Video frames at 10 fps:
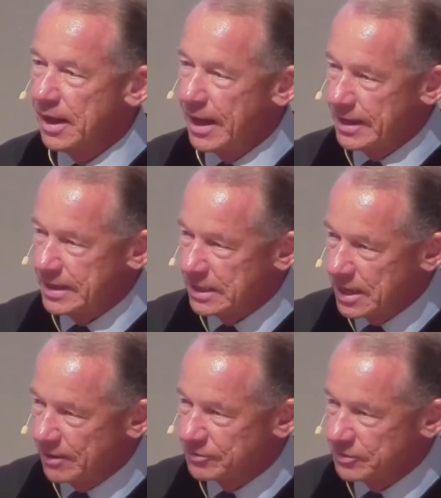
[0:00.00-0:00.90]
And he
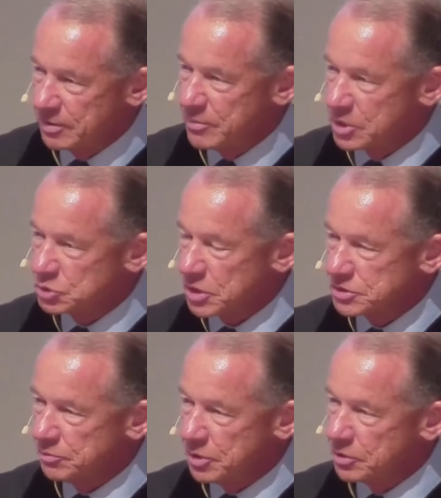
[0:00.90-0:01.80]
left the
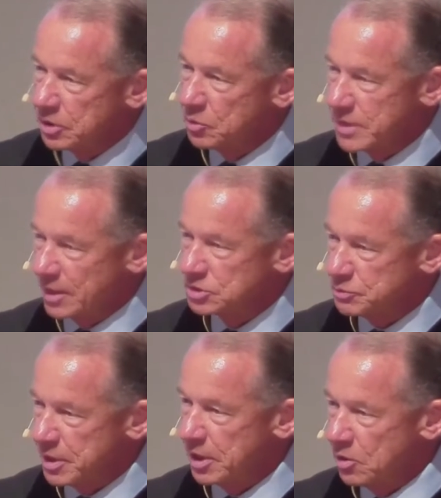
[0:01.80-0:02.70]
administration building without
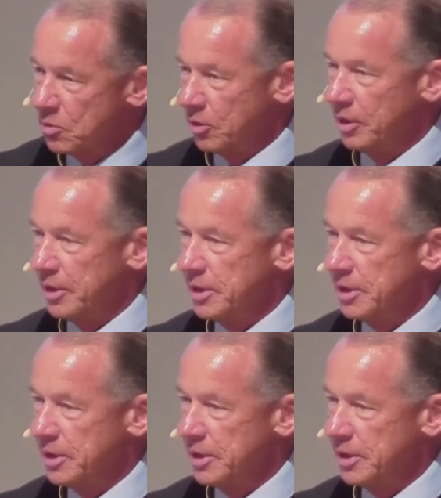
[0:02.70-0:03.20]
speaking a word.